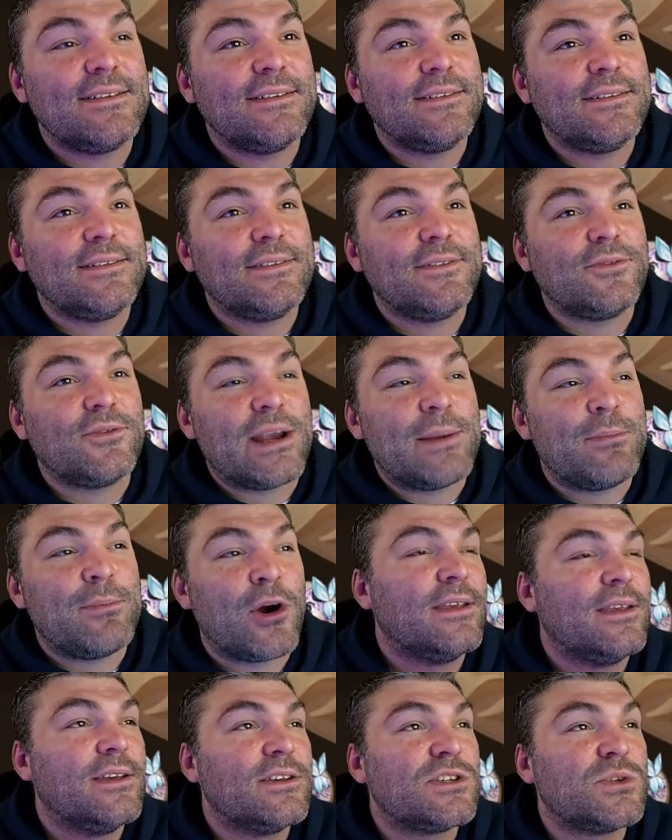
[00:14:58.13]

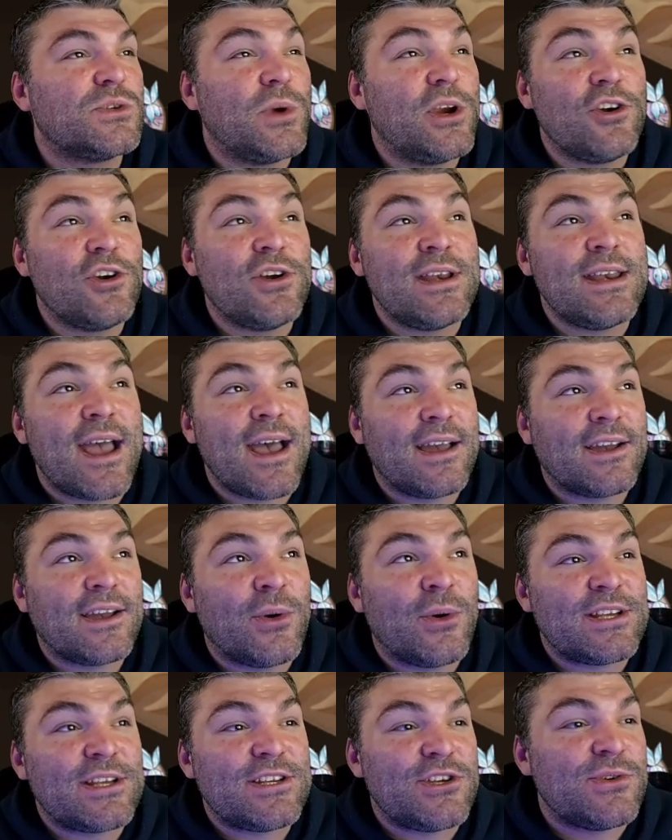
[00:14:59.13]
rebirthed. We are not going
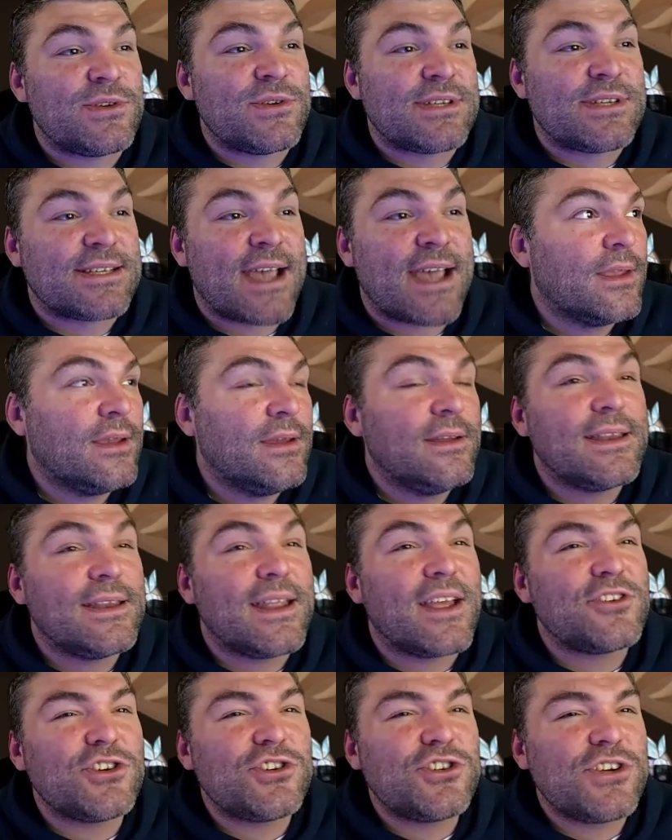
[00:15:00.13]
to use this Iris. Now,
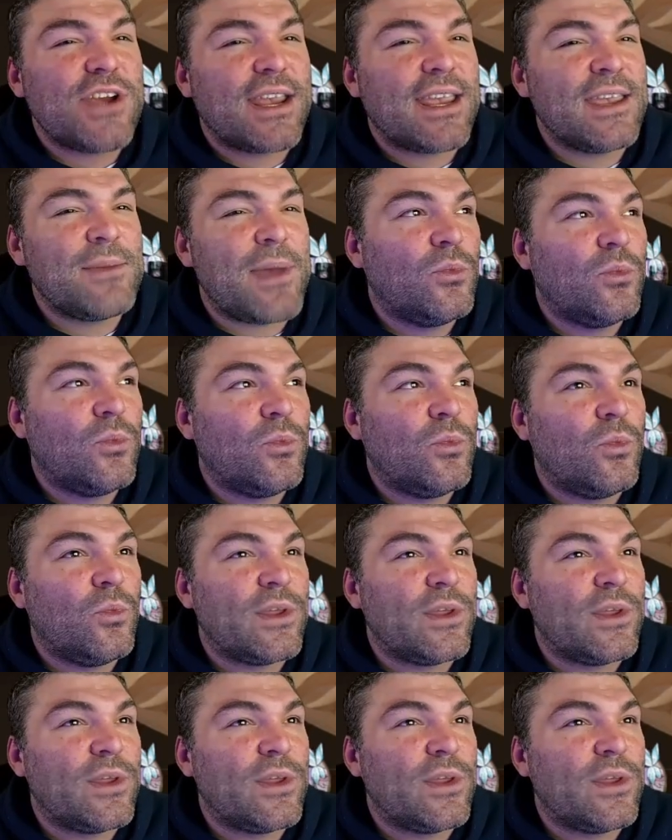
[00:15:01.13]
just checking back with the